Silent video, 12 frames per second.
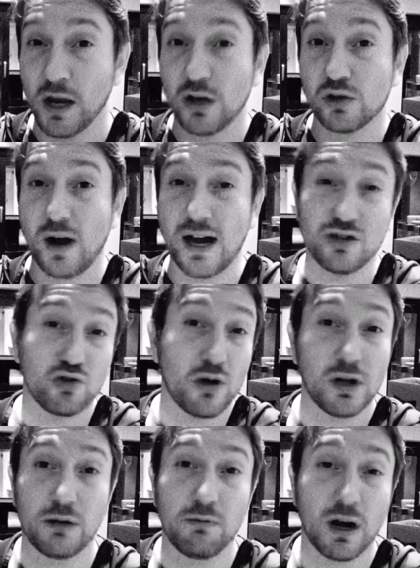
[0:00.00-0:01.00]
So I
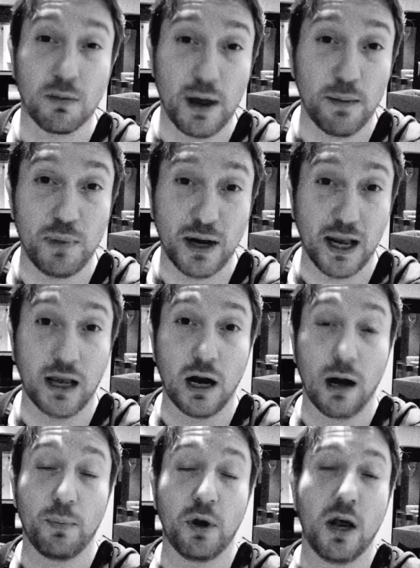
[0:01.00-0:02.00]
strongly recommend picking it
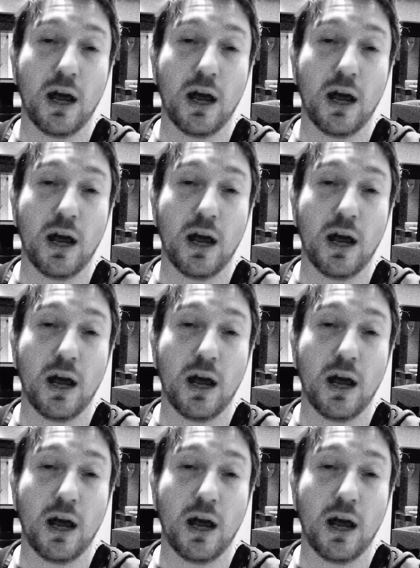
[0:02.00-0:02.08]
up.